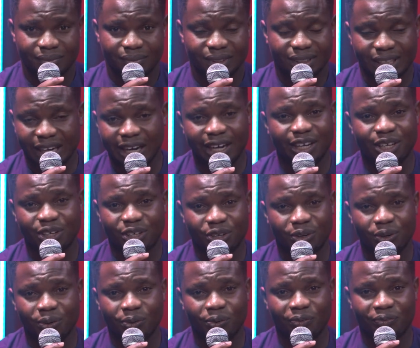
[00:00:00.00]
You know,
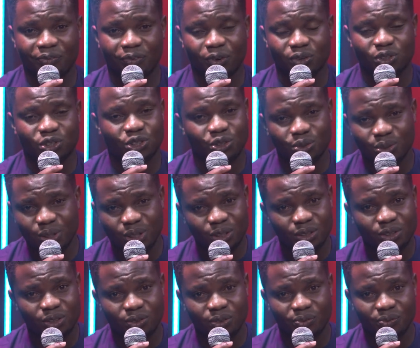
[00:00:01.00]
Thank you for
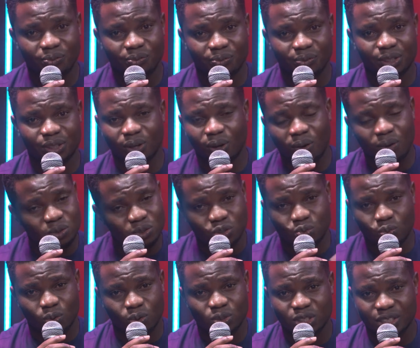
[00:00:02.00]
tuning with
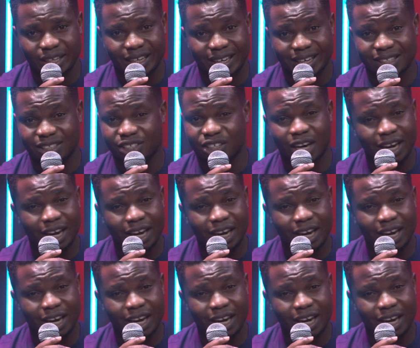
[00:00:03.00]
us once again.